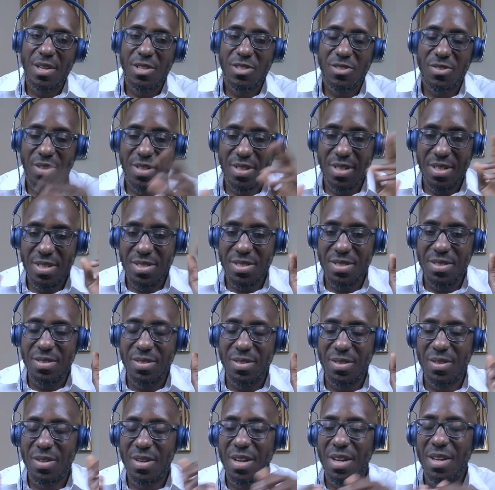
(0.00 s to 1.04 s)
traditional
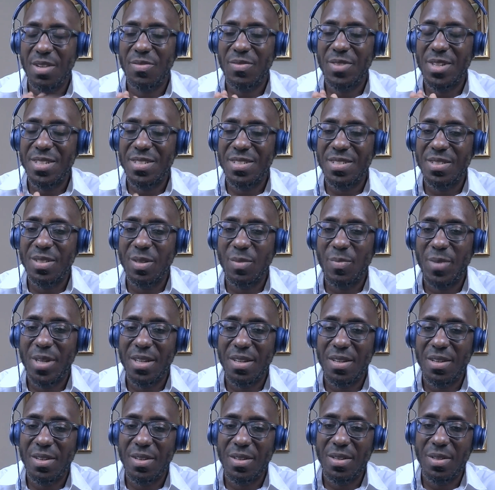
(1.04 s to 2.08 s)
or conventional
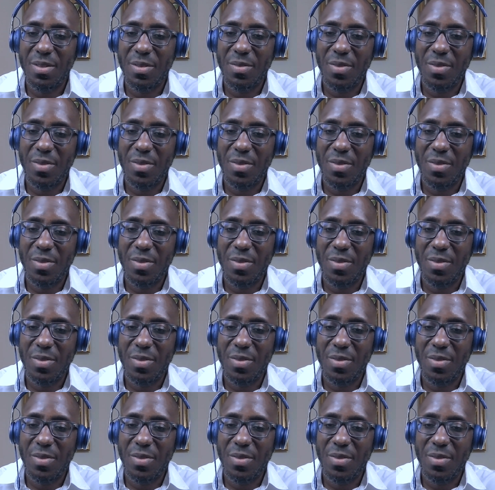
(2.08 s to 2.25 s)
medical